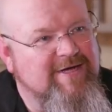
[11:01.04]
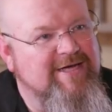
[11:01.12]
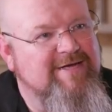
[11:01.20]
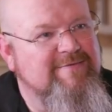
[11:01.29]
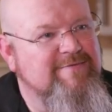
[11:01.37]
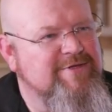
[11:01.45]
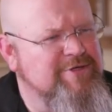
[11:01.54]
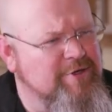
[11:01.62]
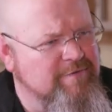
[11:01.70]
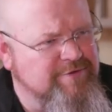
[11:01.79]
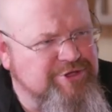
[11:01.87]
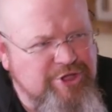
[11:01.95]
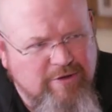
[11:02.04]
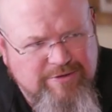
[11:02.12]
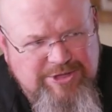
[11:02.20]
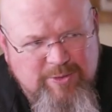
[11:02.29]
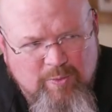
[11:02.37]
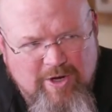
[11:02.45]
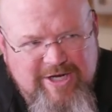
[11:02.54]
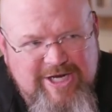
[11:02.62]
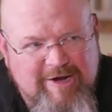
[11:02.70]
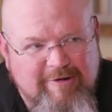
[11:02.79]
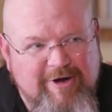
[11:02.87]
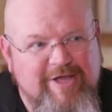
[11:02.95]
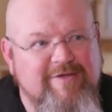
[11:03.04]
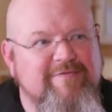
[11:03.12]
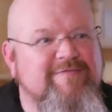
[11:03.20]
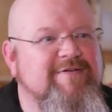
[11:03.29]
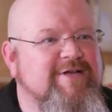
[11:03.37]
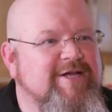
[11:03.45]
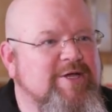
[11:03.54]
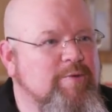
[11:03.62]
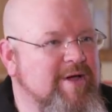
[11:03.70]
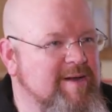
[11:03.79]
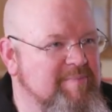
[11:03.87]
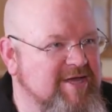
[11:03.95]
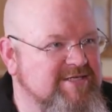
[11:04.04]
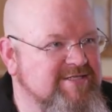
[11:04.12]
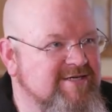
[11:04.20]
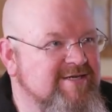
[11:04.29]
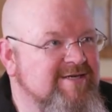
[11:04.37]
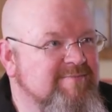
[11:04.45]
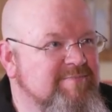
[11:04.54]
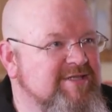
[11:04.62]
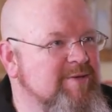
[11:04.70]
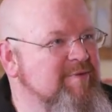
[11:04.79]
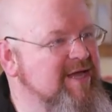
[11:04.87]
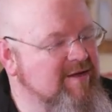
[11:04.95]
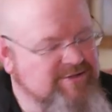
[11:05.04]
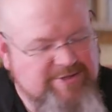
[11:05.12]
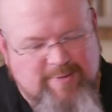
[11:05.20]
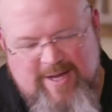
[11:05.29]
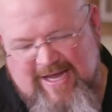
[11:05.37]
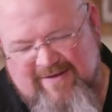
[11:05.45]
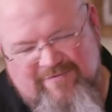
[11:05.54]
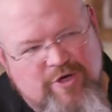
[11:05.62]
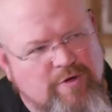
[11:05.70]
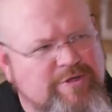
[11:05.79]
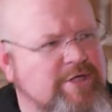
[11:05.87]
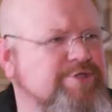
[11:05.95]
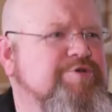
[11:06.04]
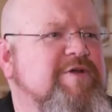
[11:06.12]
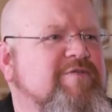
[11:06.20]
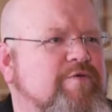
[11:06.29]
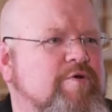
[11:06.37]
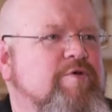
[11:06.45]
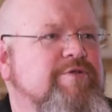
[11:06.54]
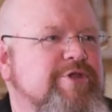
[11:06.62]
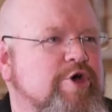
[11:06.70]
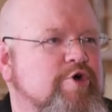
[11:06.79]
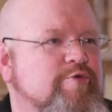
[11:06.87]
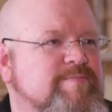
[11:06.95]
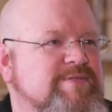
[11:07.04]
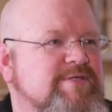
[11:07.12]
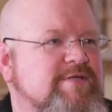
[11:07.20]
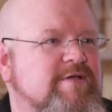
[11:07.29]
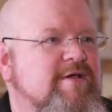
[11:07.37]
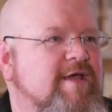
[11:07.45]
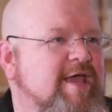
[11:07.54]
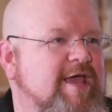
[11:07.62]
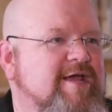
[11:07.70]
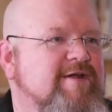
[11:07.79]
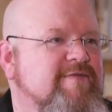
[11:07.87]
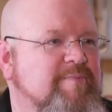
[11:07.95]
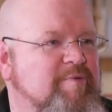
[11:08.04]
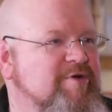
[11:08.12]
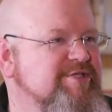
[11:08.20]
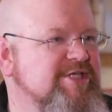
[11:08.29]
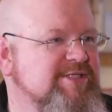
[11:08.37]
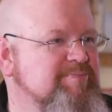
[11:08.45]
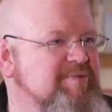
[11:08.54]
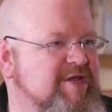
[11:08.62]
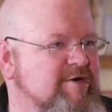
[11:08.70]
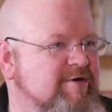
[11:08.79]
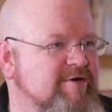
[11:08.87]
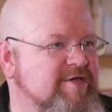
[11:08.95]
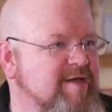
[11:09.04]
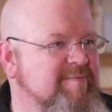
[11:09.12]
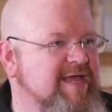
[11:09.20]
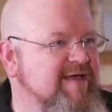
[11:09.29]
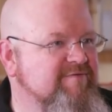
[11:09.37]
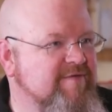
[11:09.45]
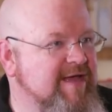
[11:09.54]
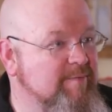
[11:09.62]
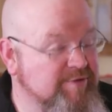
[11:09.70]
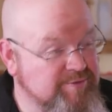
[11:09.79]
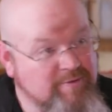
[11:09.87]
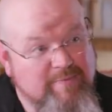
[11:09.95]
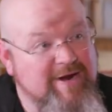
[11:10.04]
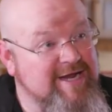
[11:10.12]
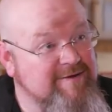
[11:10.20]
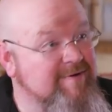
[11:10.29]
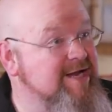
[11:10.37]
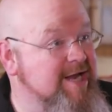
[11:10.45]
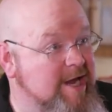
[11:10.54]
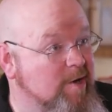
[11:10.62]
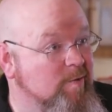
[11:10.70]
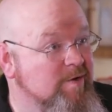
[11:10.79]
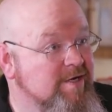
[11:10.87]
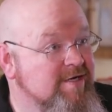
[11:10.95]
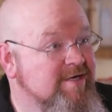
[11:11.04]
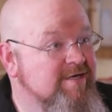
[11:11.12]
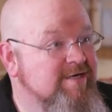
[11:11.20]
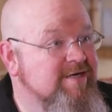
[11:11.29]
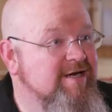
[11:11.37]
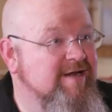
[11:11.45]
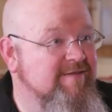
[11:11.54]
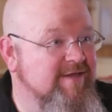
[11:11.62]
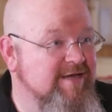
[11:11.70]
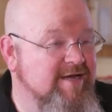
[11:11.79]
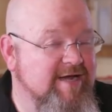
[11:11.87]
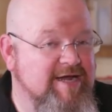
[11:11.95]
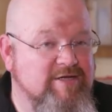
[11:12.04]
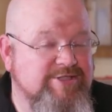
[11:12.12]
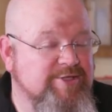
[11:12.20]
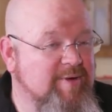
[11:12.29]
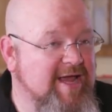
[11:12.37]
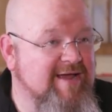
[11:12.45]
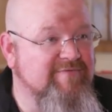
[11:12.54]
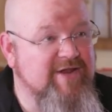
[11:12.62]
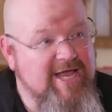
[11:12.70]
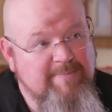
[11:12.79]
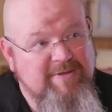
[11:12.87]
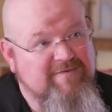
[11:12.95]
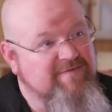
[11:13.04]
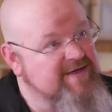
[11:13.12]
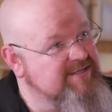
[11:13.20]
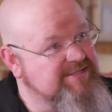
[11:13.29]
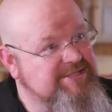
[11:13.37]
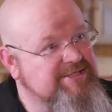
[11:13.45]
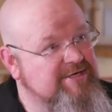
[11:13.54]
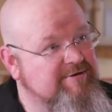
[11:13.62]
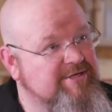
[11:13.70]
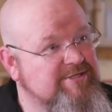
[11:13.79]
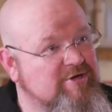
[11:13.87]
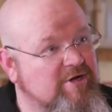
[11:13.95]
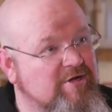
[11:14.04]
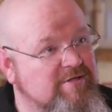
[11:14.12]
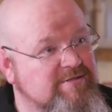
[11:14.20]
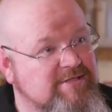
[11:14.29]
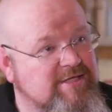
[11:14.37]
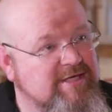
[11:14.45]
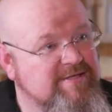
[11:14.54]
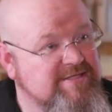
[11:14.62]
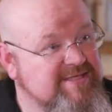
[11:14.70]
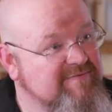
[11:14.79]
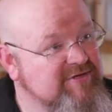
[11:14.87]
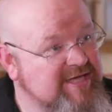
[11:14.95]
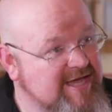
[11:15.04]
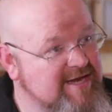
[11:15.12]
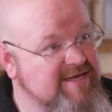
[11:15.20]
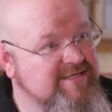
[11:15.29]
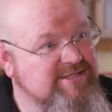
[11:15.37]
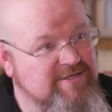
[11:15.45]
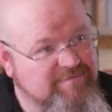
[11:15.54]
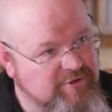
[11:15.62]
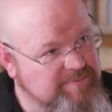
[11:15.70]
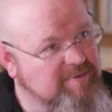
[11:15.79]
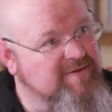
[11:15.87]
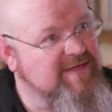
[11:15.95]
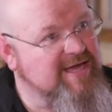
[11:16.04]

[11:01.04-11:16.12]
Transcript: uh, the, you know the chosen one narrative uh, quite a bit. Right. But then we also have No Country for Old Gnomes and The Princess Beard coming after that, which we're writing right now. Right. And then I also have an epic fantasy series called uh, The Seven Kennings, and the first book